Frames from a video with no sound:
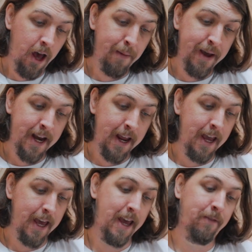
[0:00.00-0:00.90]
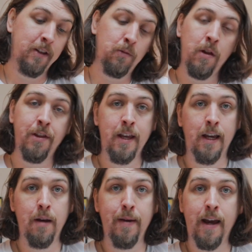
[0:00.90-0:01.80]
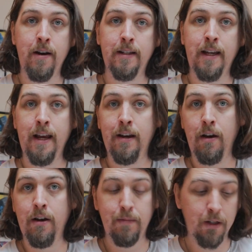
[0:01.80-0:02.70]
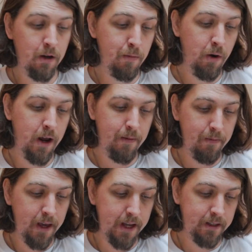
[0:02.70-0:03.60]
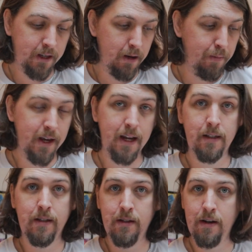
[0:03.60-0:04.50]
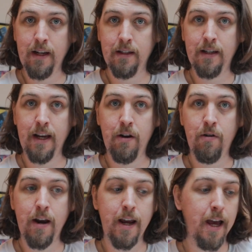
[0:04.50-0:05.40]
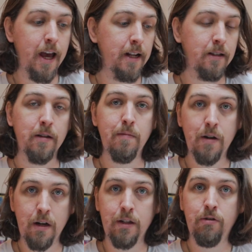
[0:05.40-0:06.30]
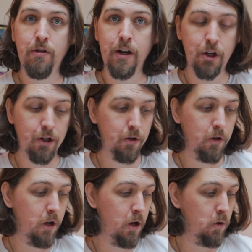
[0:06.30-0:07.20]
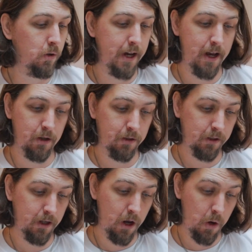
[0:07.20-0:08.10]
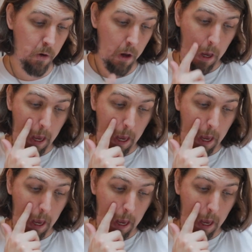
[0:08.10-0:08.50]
I mean, if there's one thing you're going to be guaranteed going up to Cumbria, it's going to be stunning scenery and some nice traditional old ales. So,